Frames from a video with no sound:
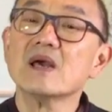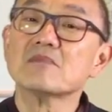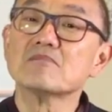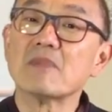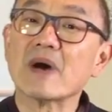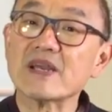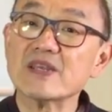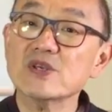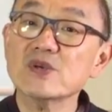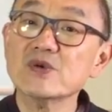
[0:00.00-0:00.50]

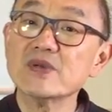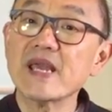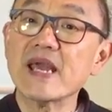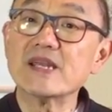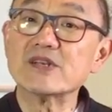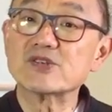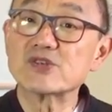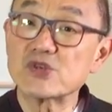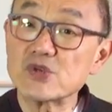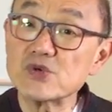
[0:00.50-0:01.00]
My
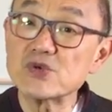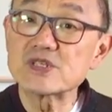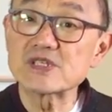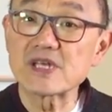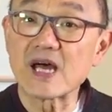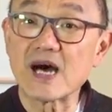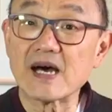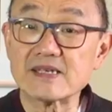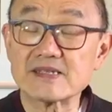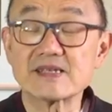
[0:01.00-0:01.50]
UK true
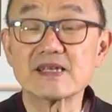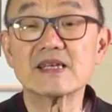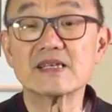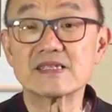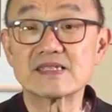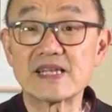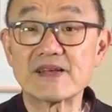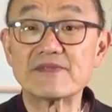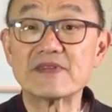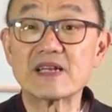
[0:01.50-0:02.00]
size is
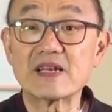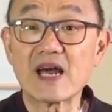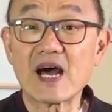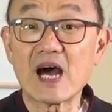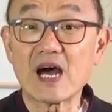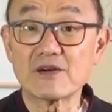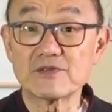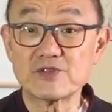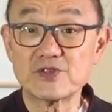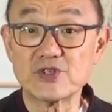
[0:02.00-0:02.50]

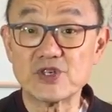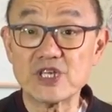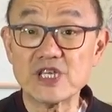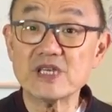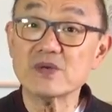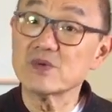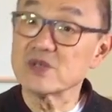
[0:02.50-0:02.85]
7.5G,